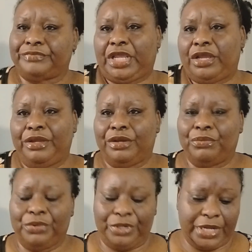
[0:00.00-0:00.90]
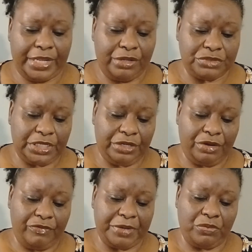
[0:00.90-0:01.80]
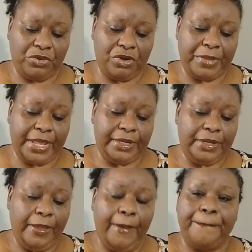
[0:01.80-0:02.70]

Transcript: He gonna work it out. He gonna take care of it. I'm not worried about it.